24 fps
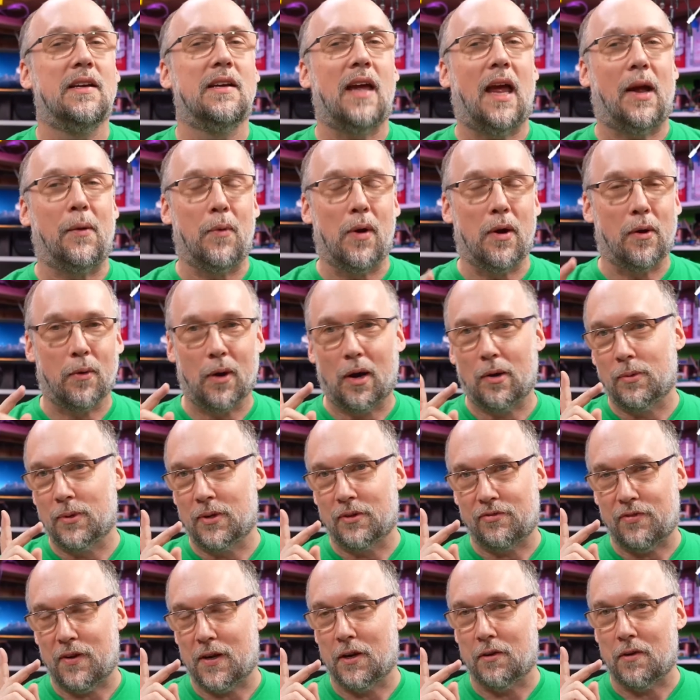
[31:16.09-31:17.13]
and we were able to
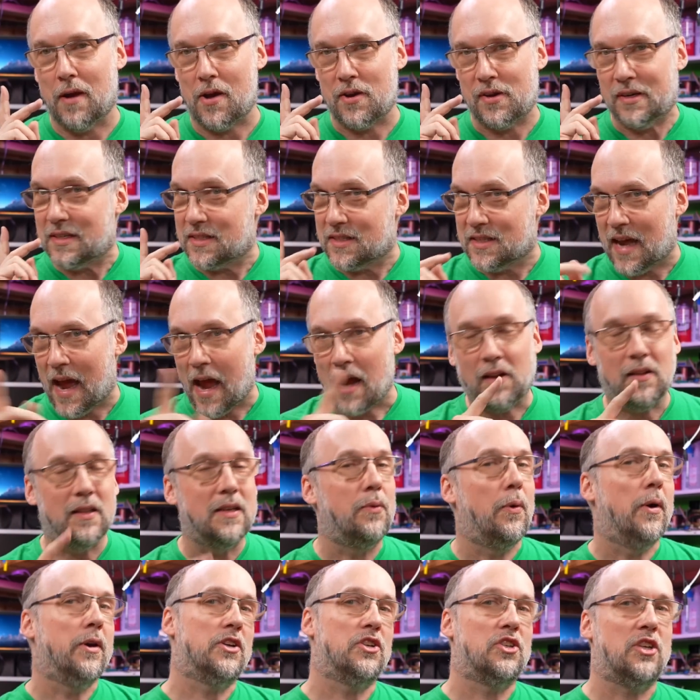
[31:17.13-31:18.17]
figure out exactly
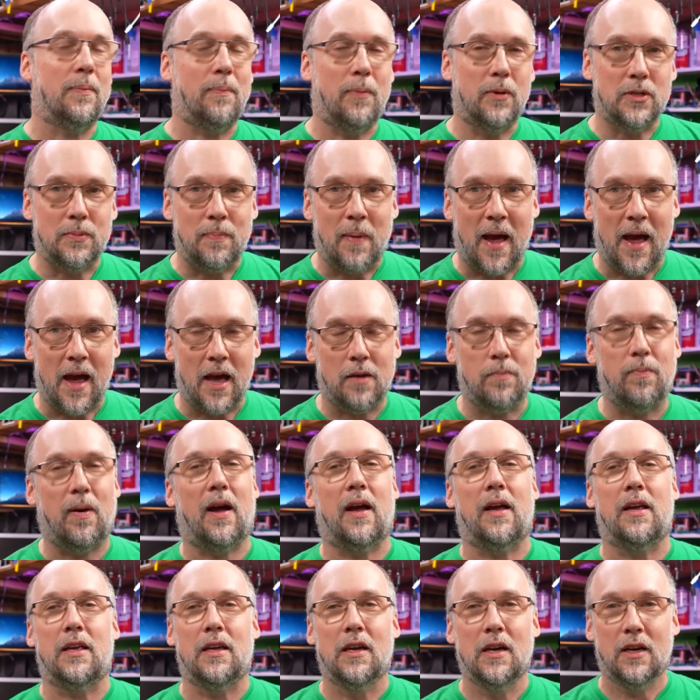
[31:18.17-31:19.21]
which chip was bad
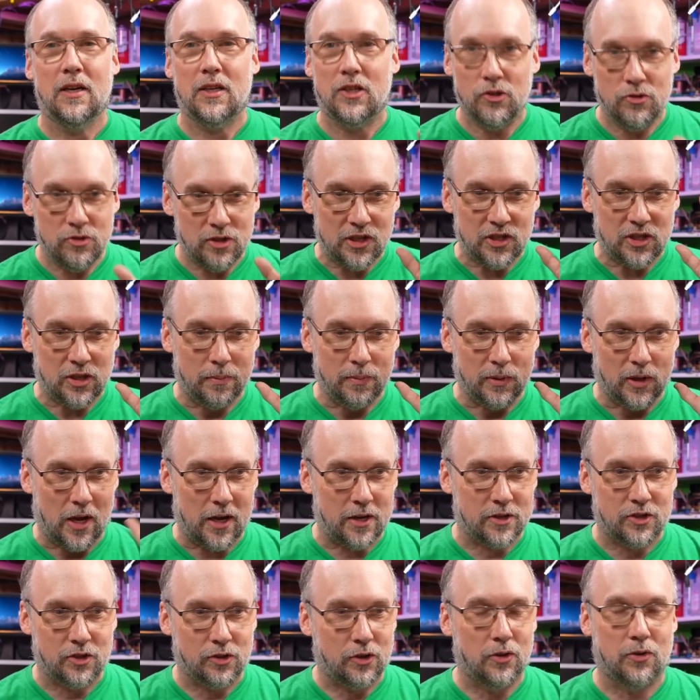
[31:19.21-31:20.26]
by using some
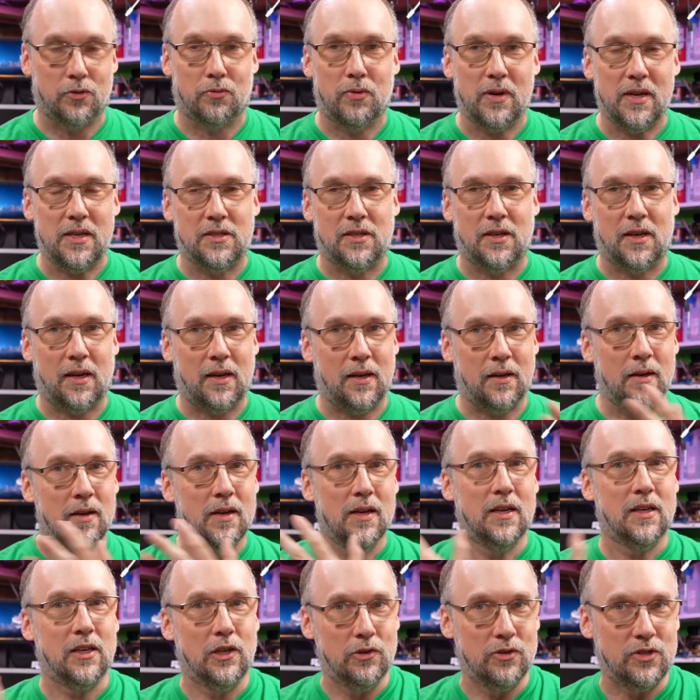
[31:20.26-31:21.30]
logical reasoning,
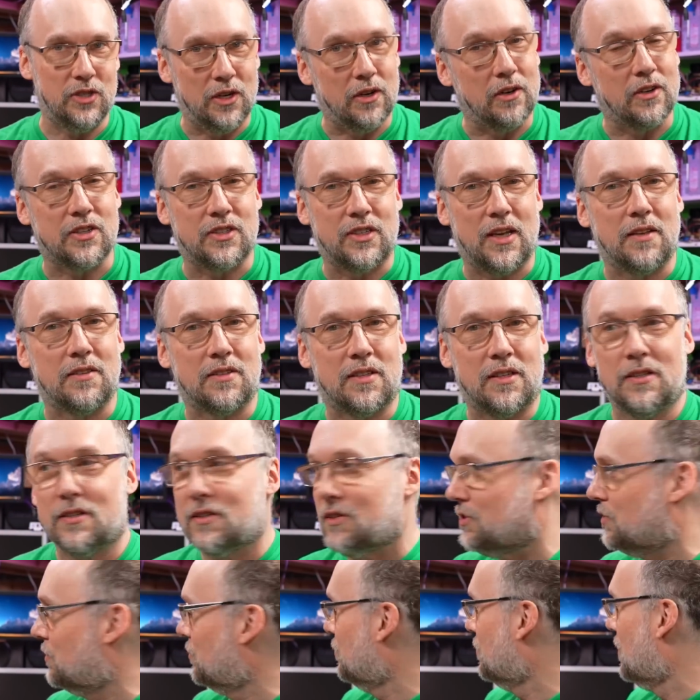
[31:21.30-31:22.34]
using our senses
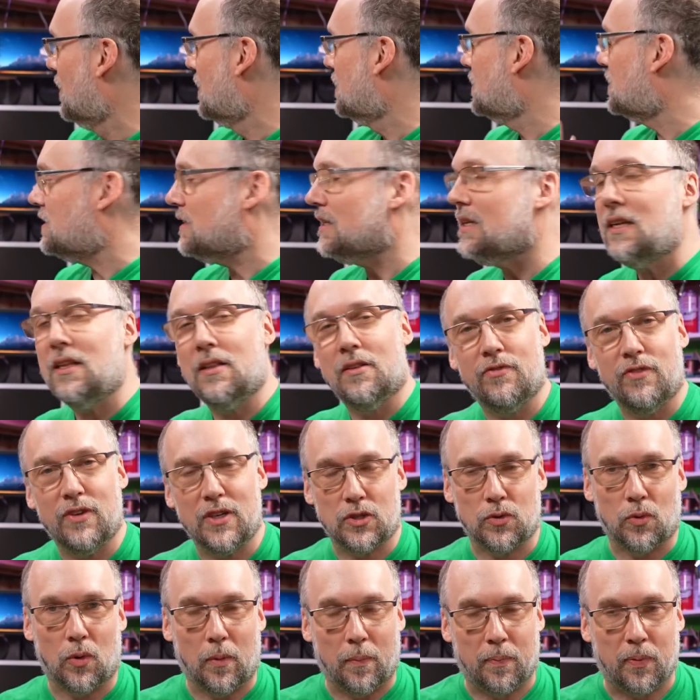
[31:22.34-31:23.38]
to see the
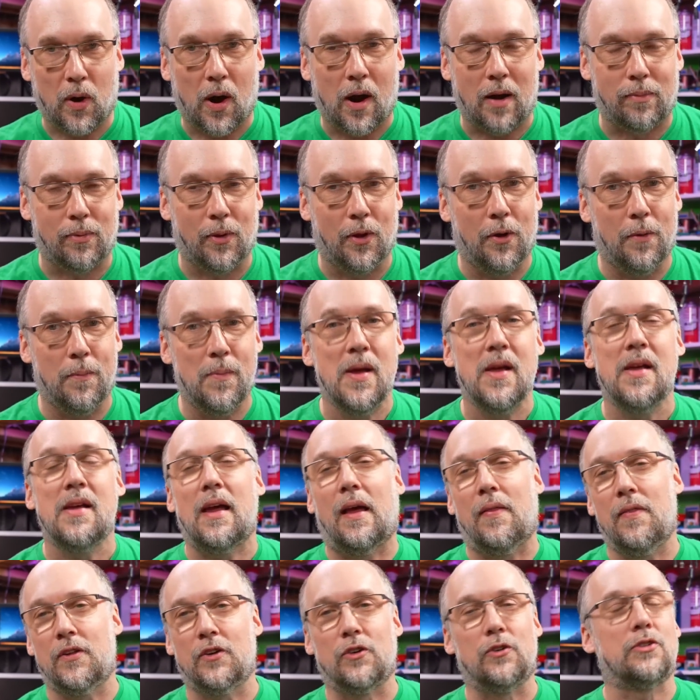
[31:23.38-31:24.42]
visual problem,
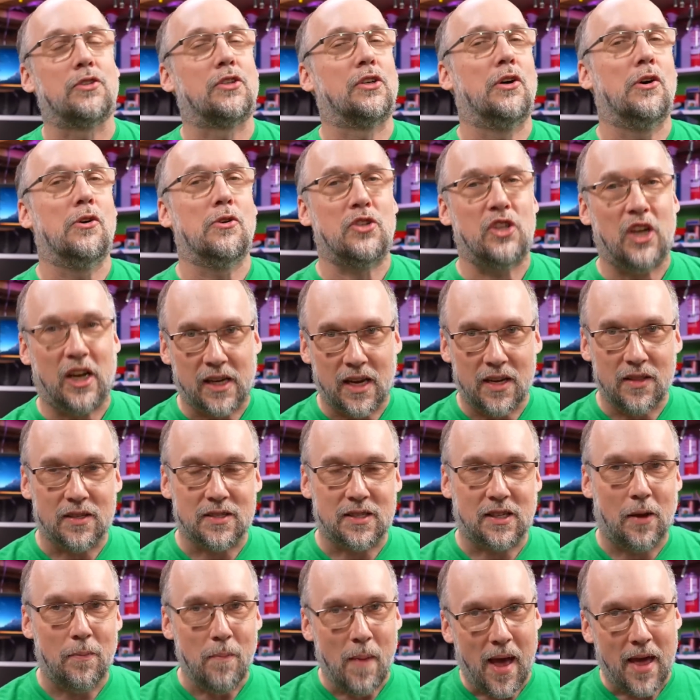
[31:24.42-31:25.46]
and then also checking the
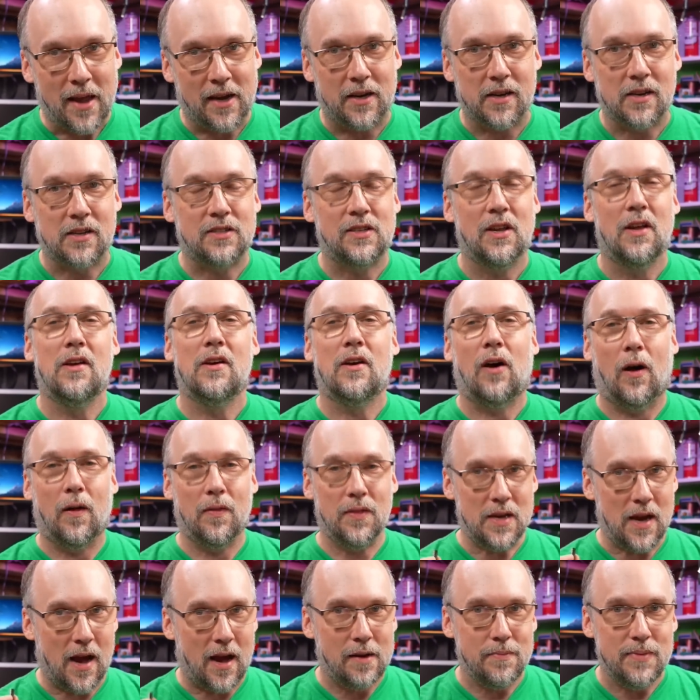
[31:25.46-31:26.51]
schematics on
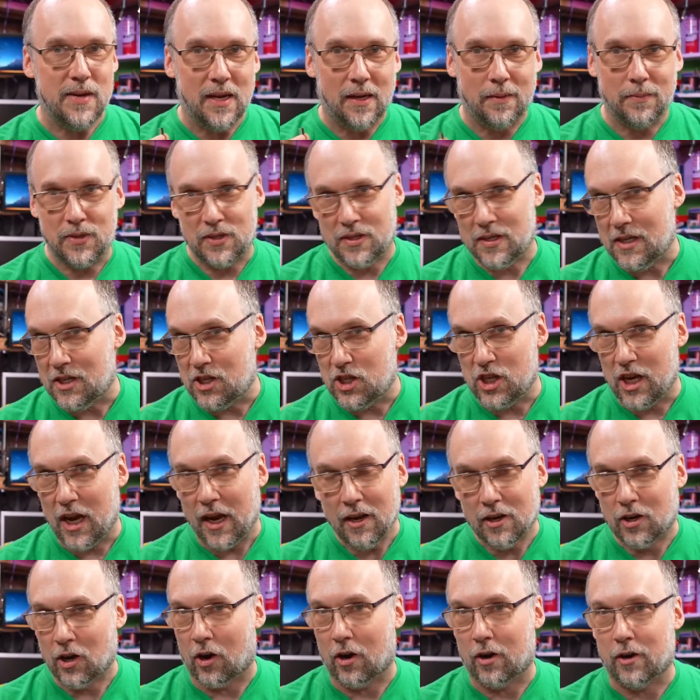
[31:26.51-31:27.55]
the IBM
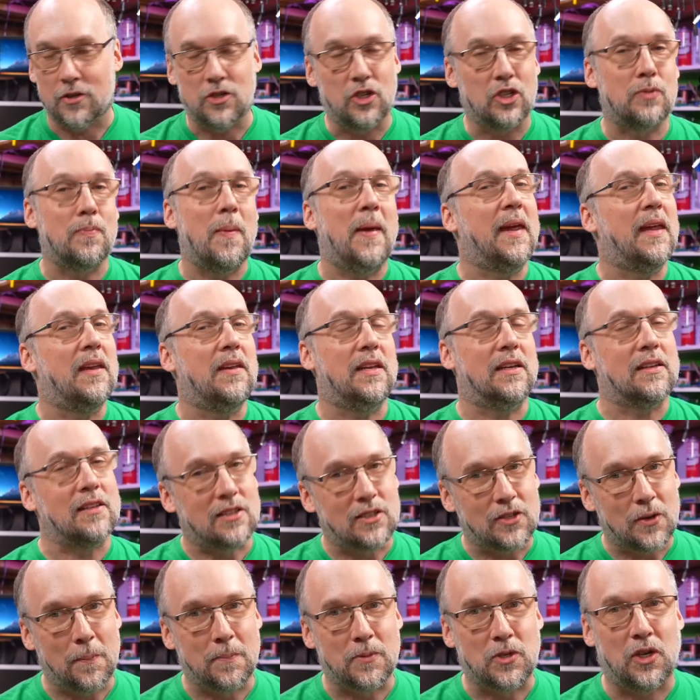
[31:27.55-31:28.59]
CGA card, just making the
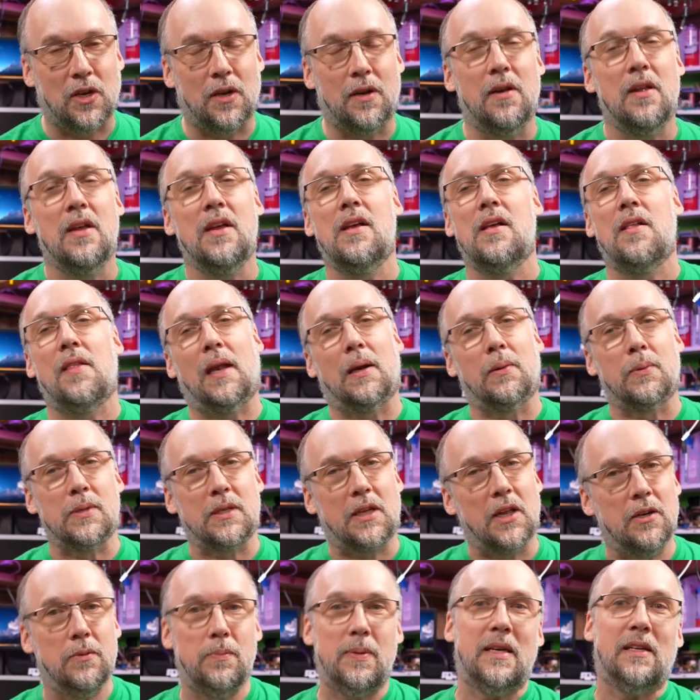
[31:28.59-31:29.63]
assumption that it was
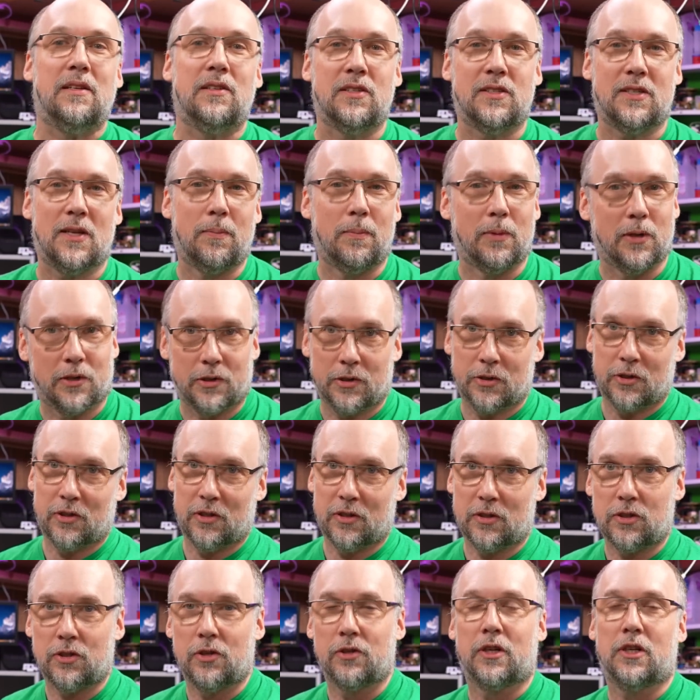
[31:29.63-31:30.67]
going to be similar to the
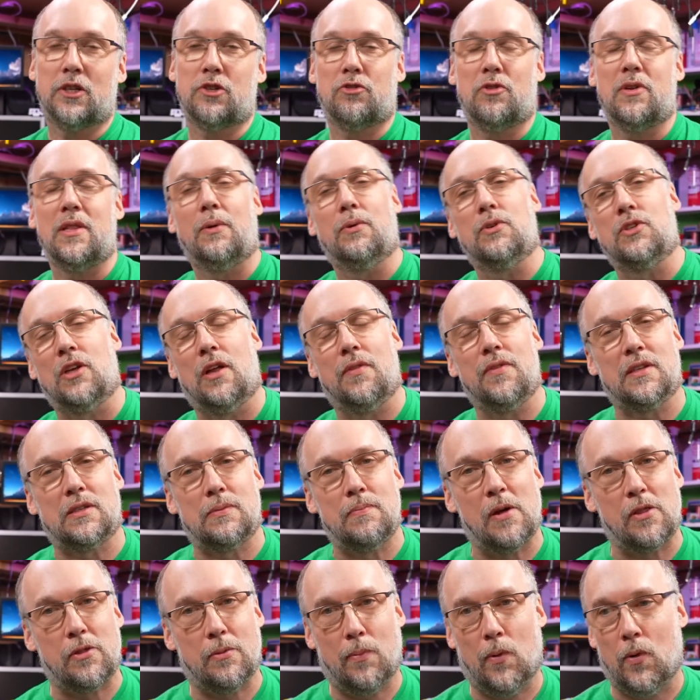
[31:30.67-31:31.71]
circuitry that was on this
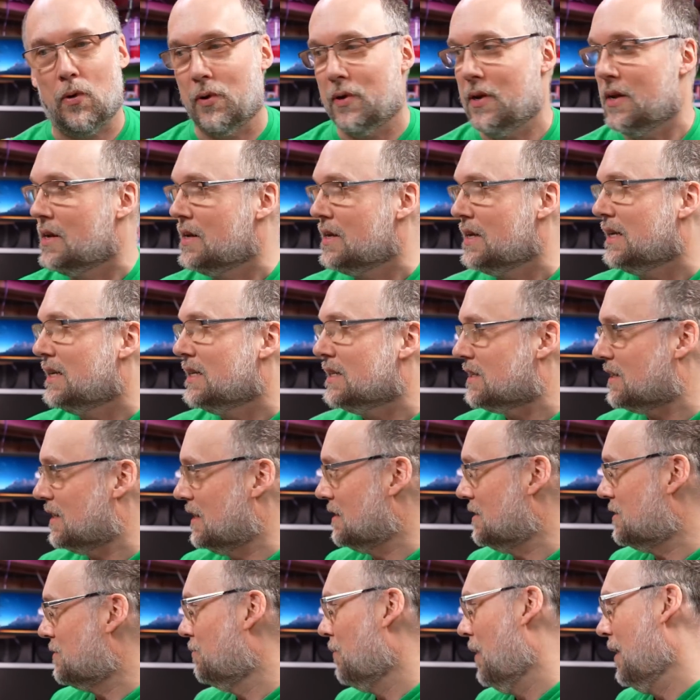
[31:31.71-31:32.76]
motherboard
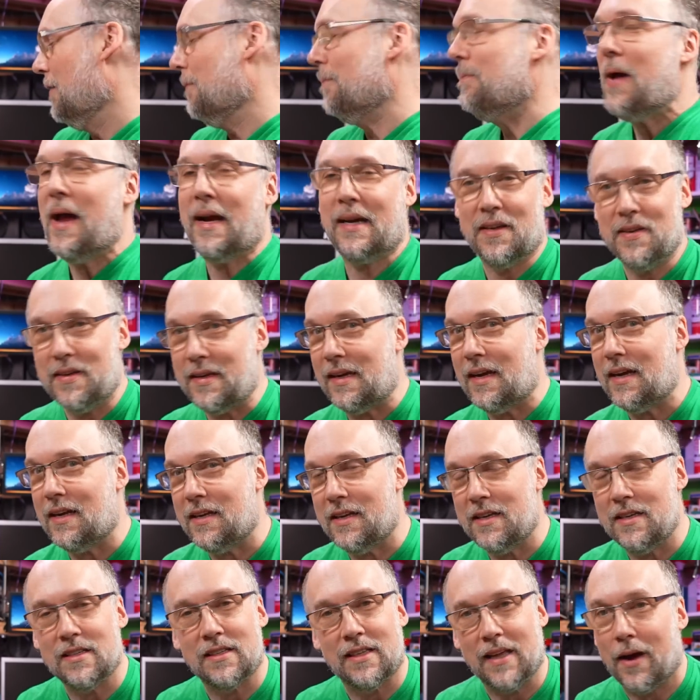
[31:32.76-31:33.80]
since, well, back in the
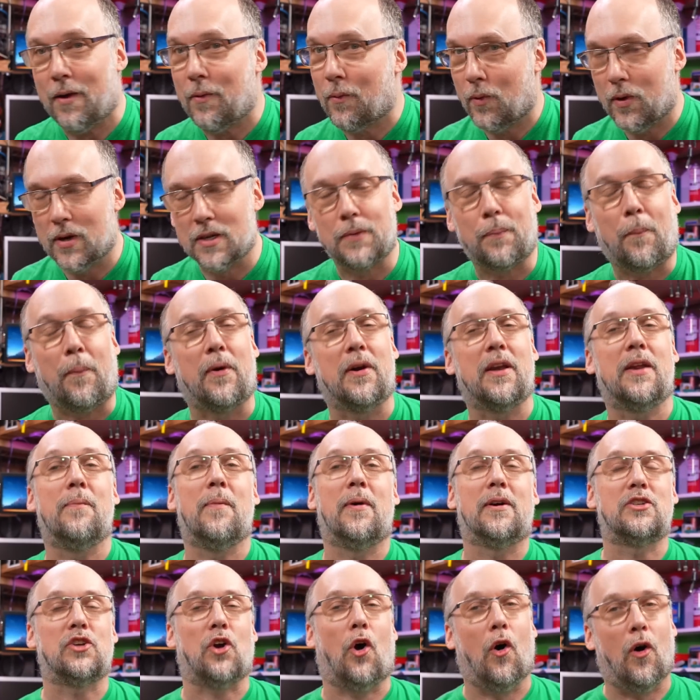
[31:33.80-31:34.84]
80s, that was pretty
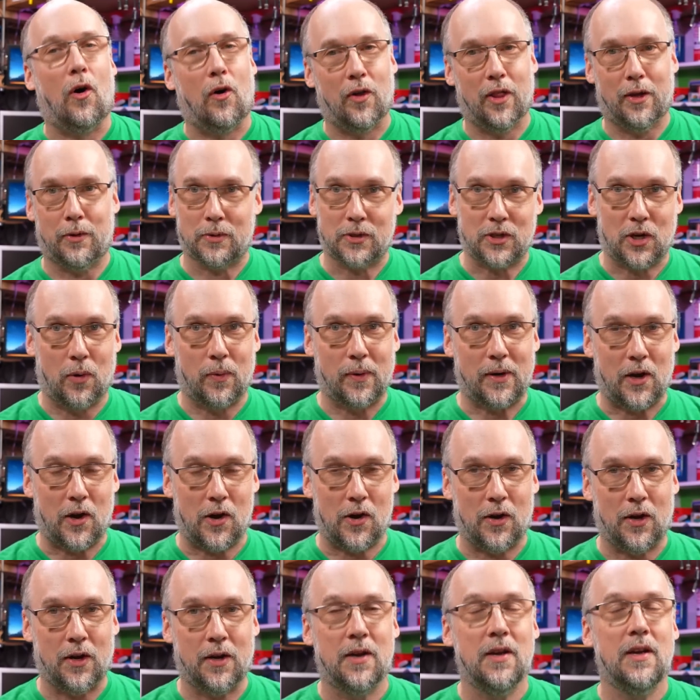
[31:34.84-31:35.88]
much all that was going
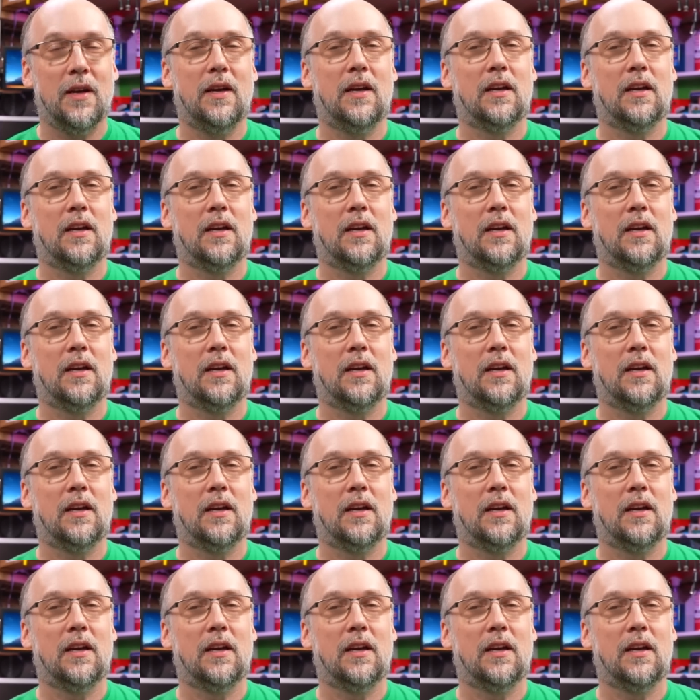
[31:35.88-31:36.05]
on.